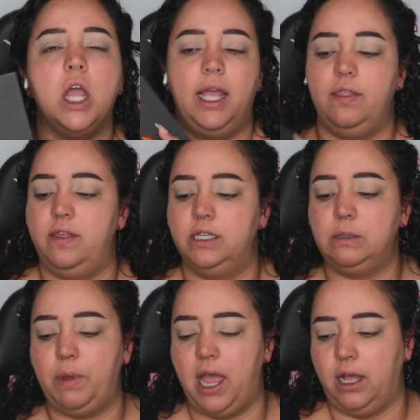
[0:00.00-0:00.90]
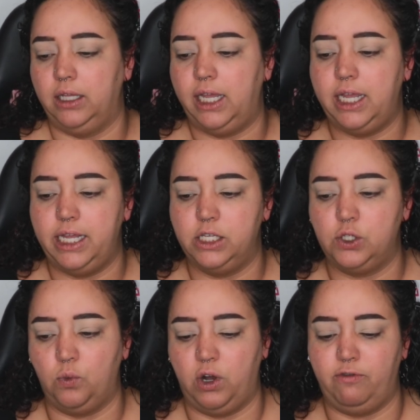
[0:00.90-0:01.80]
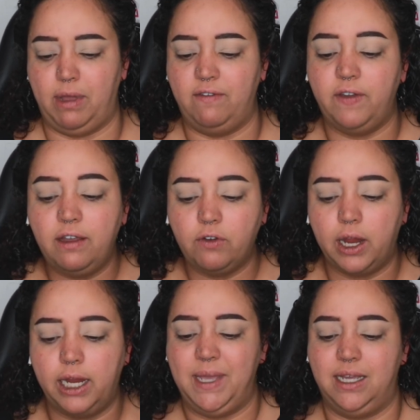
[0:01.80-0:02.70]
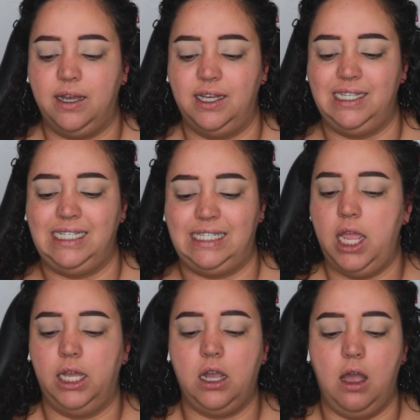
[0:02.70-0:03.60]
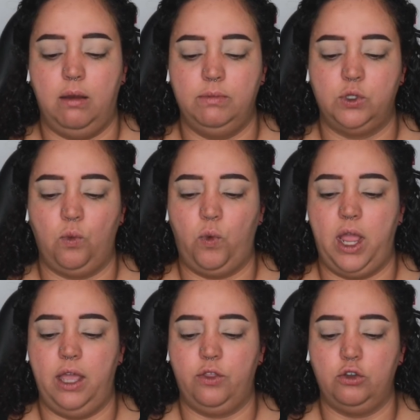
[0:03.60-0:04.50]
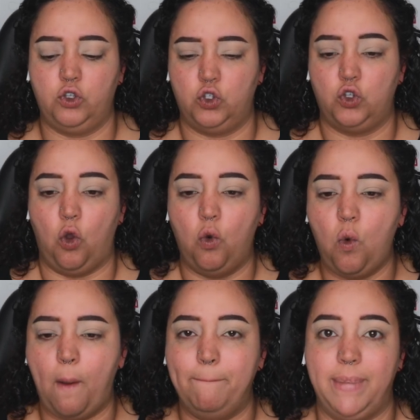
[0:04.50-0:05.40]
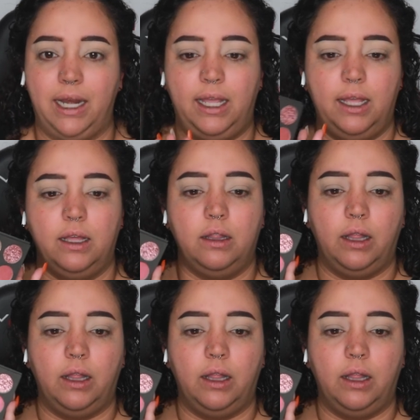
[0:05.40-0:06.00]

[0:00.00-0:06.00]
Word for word: and this palette is one of my favorite because it comes with so many,